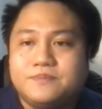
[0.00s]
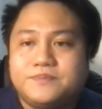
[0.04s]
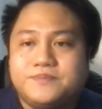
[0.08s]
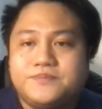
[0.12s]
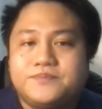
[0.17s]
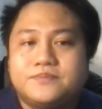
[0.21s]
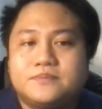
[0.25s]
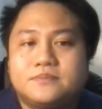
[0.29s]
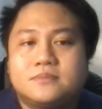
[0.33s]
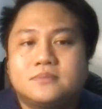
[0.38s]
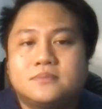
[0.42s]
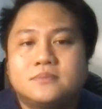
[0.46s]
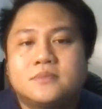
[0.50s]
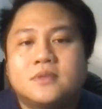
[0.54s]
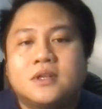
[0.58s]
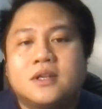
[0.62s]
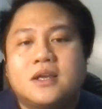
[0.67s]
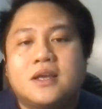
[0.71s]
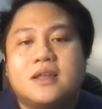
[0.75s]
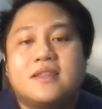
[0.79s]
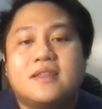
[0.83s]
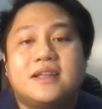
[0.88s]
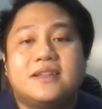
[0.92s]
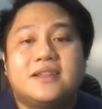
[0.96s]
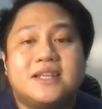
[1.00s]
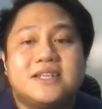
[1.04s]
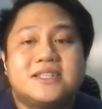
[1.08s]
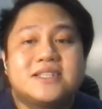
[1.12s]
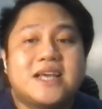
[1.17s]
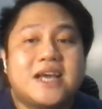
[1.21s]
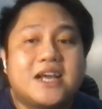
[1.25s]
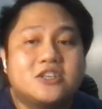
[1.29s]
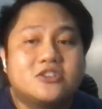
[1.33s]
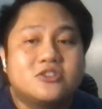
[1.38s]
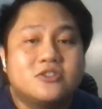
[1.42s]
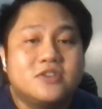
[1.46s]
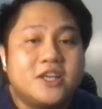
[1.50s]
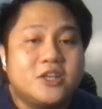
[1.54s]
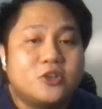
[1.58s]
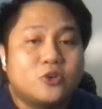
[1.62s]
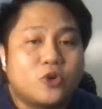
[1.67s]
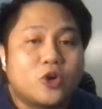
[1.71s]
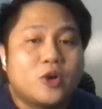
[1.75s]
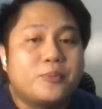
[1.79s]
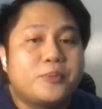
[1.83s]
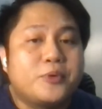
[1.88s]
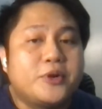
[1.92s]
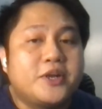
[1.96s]
layer that is
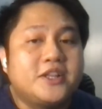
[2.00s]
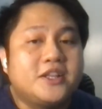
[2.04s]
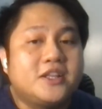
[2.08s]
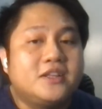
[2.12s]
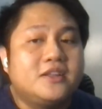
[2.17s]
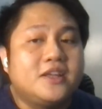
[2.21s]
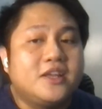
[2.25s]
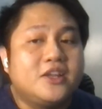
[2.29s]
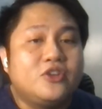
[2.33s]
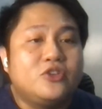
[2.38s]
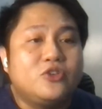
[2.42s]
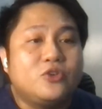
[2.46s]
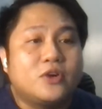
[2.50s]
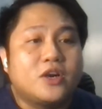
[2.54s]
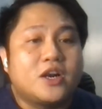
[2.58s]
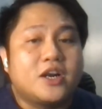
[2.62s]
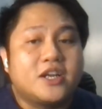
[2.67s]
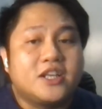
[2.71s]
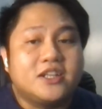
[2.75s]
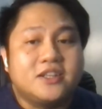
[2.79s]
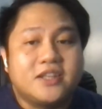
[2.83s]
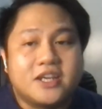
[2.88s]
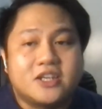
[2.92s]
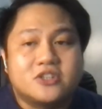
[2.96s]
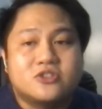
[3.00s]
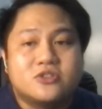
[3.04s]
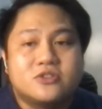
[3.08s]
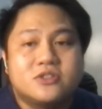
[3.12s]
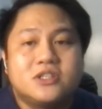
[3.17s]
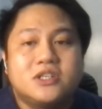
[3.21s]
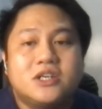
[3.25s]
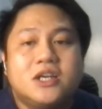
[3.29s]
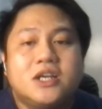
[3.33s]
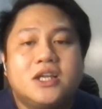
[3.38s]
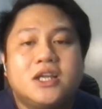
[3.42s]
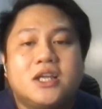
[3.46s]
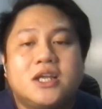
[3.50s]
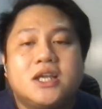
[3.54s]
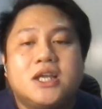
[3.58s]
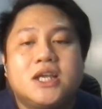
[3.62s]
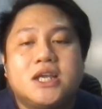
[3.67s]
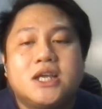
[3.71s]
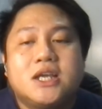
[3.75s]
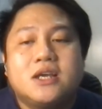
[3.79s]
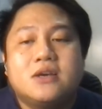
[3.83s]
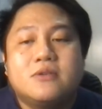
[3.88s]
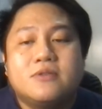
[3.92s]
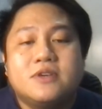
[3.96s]
actually incorporated in your architecture,
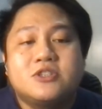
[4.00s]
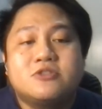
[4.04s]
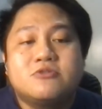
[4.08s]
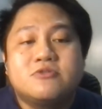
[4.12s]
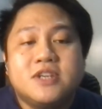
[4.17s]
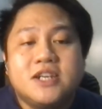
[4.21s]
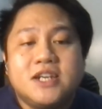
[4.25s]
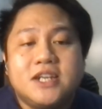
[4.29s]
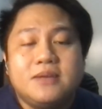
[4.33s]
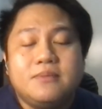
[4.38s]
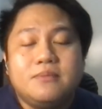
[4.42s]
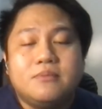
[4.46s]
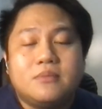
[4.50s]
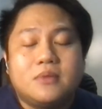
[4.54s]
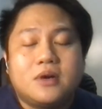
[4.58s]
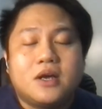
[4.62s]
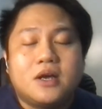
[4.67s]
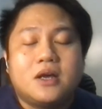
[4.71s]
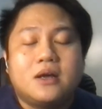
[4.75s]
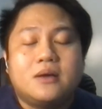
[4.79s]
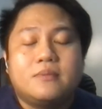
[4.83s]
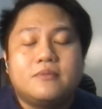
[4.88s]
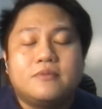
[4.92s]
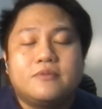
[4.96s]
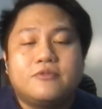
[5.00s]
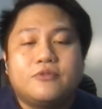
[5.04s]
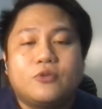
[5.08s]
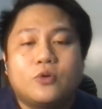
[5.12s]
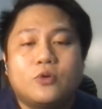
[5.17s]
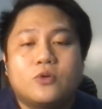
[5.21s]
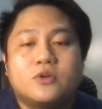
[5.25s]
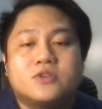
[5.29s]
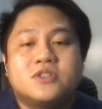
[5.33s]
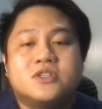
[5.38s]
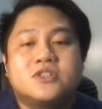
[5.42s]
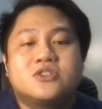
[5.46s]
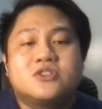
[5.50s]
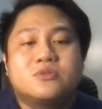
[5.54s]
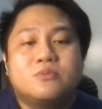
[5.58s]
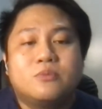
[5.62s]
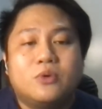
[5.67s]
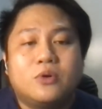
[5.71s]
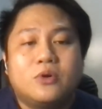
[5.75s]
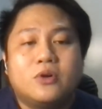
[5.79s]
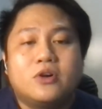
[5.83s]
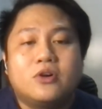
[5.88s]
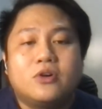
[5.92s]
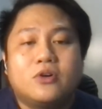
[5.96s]
which really
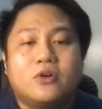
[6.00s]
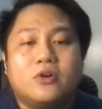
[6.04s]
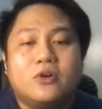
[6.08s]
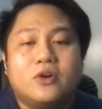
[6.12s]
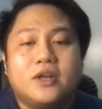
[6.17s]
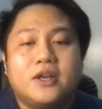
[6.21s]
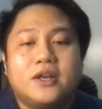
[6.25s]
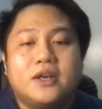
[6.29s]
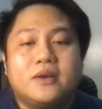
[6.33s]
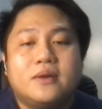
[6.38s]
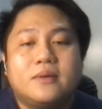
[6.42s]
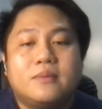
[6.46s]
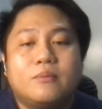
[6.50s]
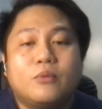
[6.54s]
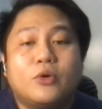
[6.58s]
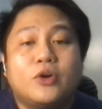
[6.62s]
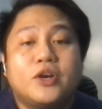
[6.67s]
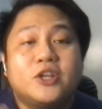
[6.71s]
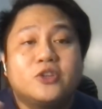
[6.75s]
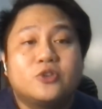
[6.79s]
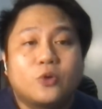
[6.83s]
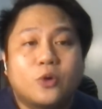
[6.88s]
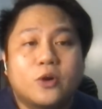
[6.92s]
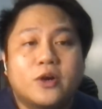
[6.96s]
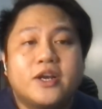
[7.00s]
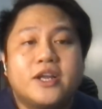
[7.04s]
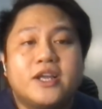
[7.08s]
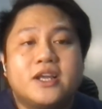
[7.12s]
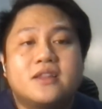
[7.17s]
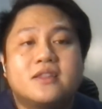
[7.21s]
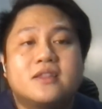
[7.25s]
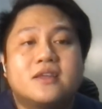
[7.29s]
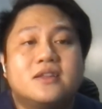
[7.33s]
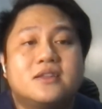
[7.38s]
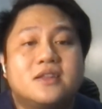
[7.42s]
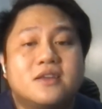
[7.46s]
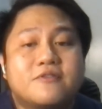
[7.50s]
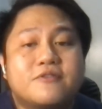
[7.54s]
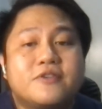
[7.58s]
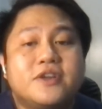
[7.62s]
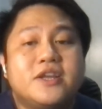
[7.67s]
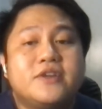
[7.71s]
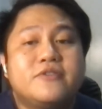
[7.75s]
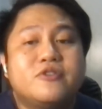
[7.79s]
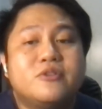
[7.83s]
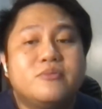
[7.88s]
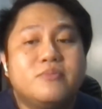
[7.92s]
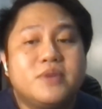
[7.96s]
focuses more on monitoring
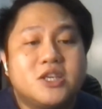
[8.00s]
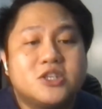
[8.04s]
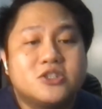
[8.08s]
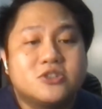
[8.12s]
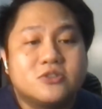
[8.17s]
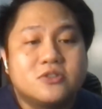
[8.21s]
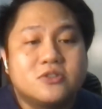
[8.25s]
the different